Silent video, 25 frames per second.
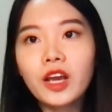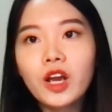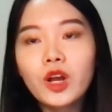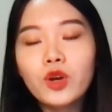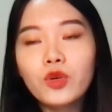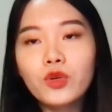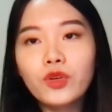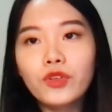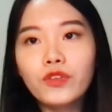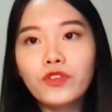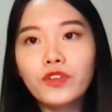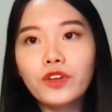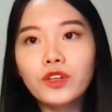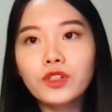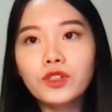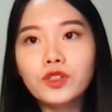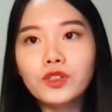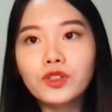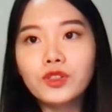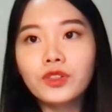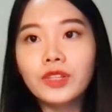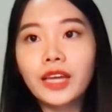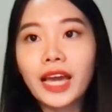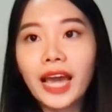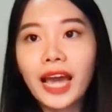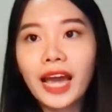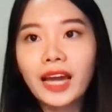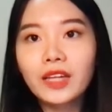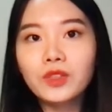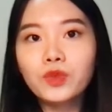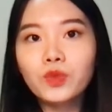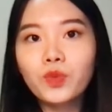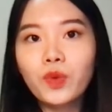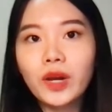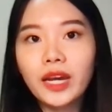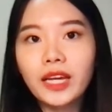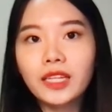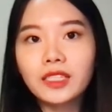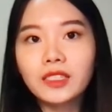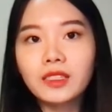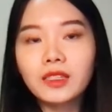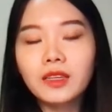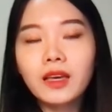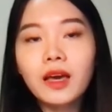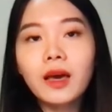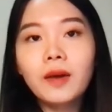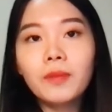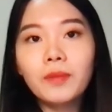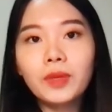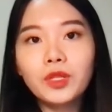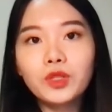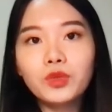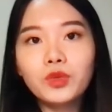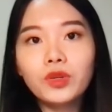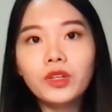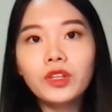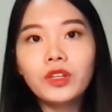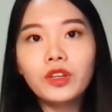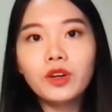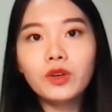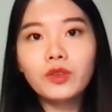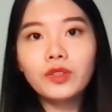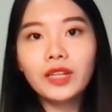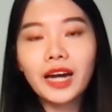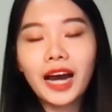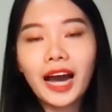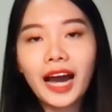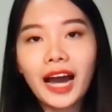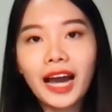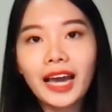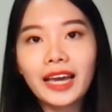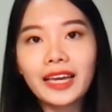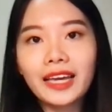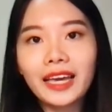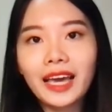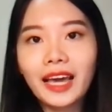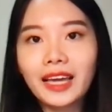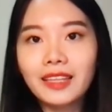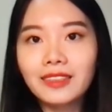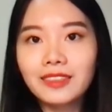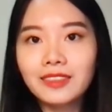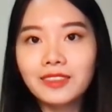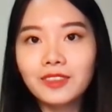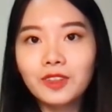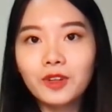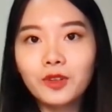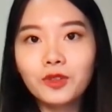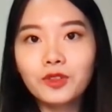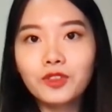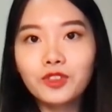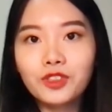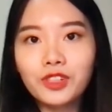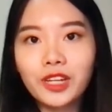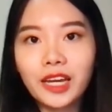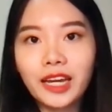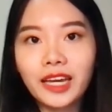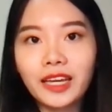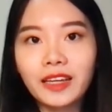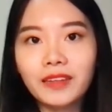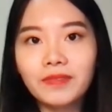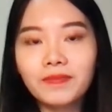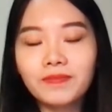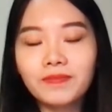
refers to the edge weights between node I and node J.